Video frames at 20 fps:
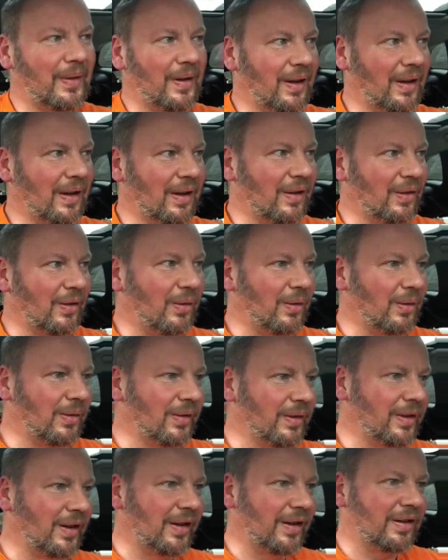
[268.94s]
and got all
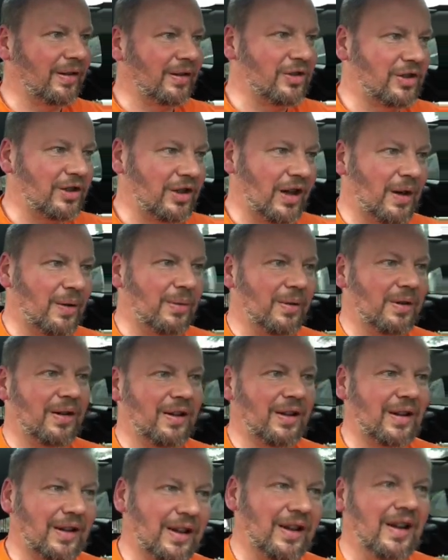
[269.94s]
nice and showered
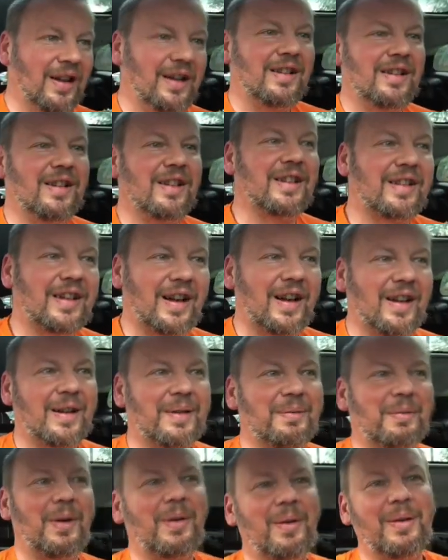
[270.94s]
and clean Saturday
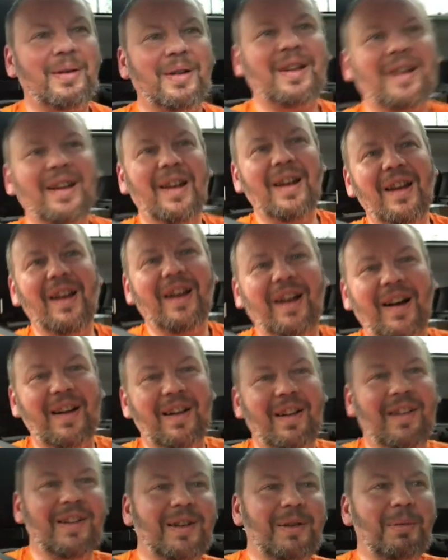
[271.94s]
morning. I
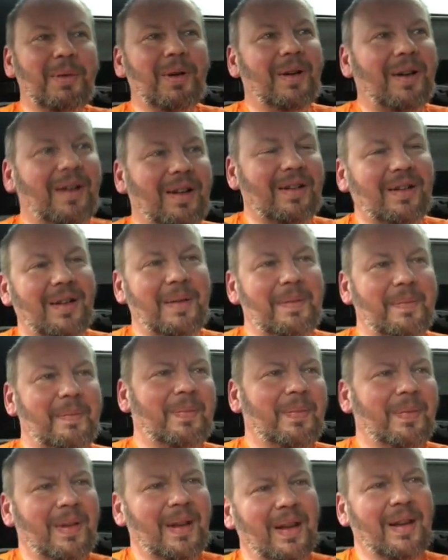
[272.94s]
got to work, I was like,
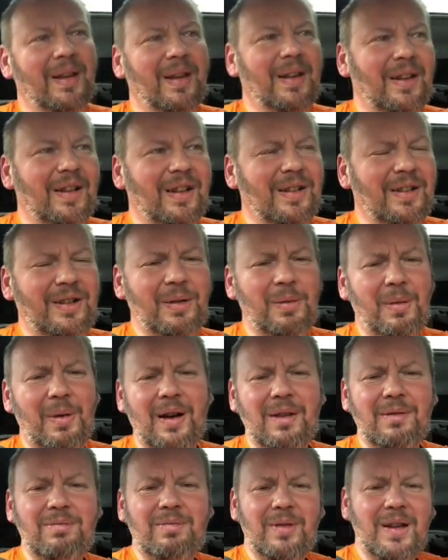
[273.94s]
do
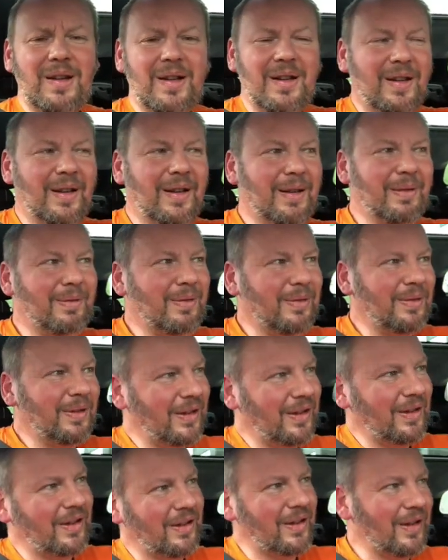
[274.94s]
I really want
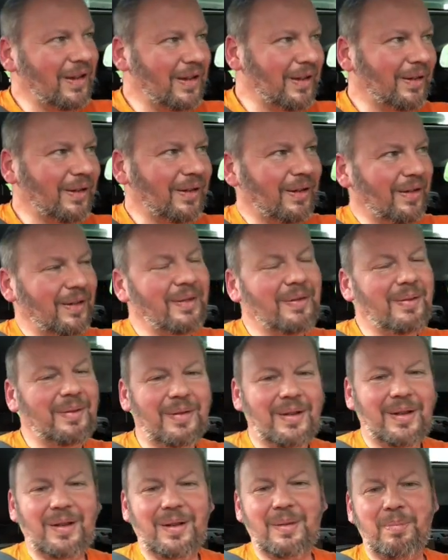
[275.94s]
to start
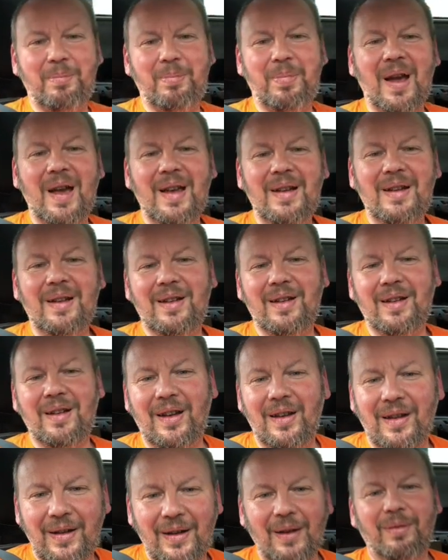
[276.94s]
sort of painting
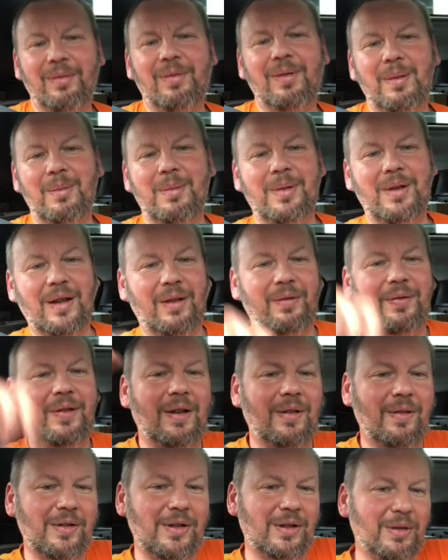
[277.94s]
and covering myself?
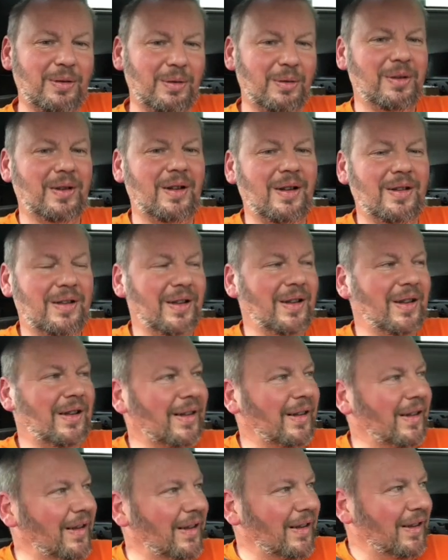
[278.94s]
Now I've just got all nice and
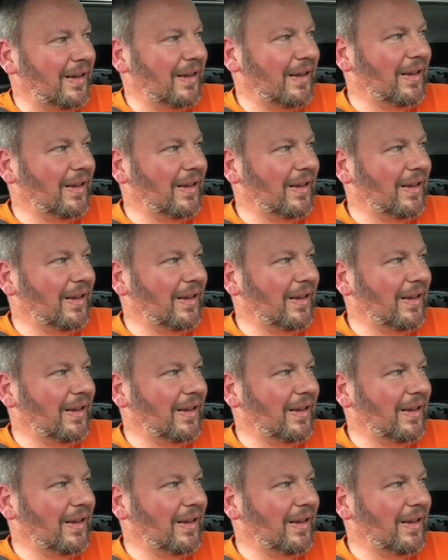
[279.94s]
clean,